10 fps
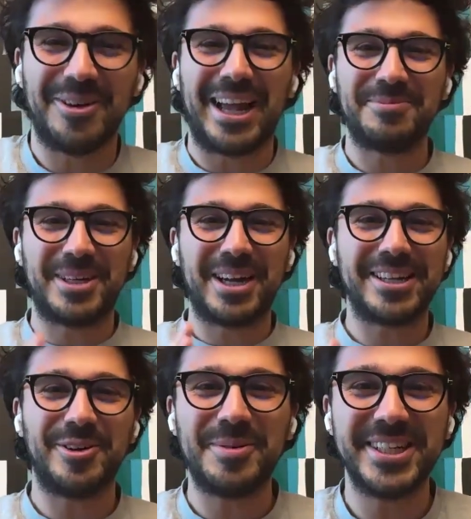No, like
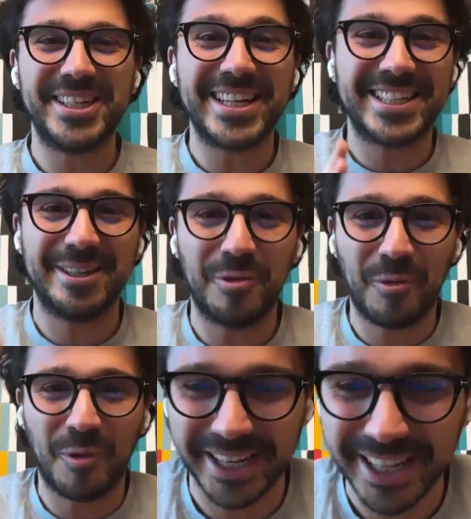because nobody's
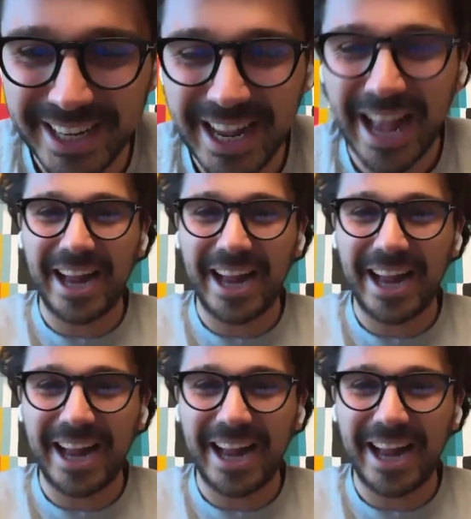asking why.